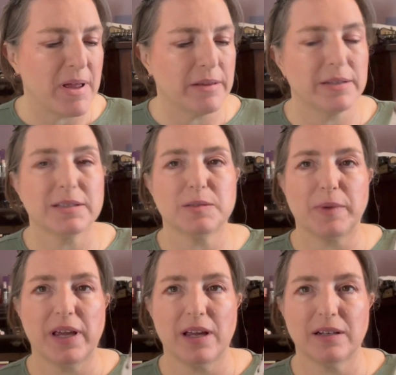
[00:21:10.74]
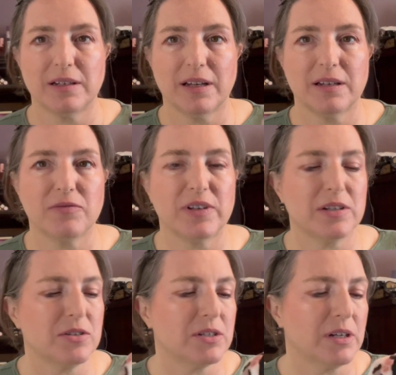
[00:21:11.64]
this is my handy dandy
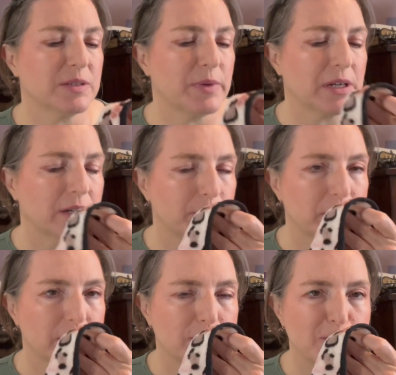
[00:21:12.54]
vintage cosmetic company